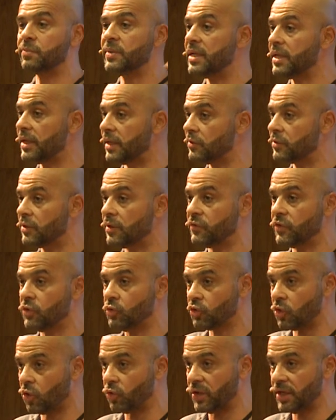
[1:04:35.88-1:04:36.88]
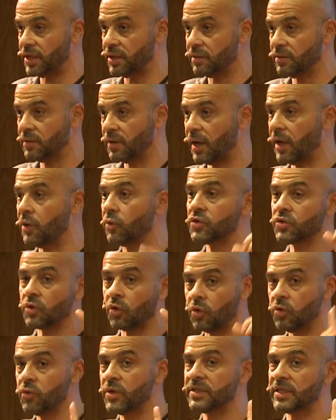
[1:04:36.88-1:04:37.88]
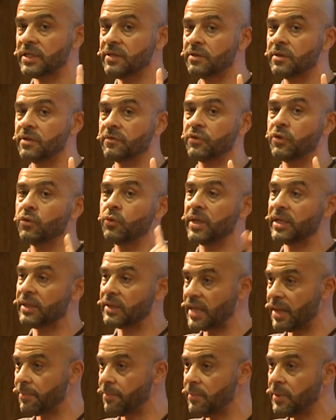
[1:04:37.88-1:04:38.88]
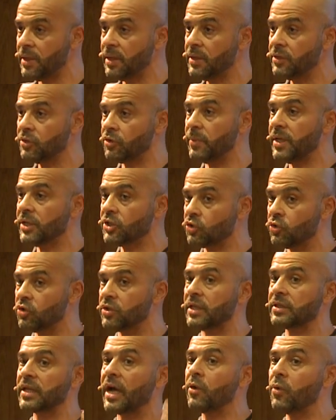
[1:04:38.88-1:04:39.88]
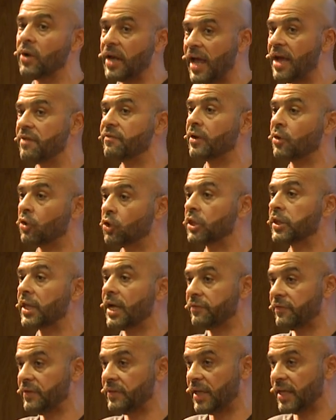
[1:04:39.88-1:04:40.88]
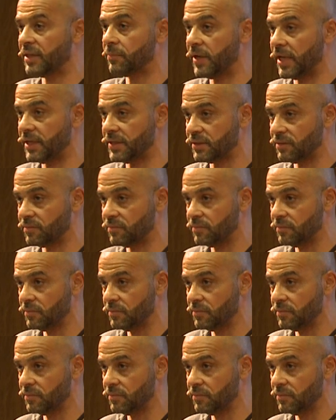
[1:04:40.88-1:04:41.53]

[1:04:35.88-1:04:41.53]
being interviewed only. I was always interviewing them to make sure that I will have a good life in that place.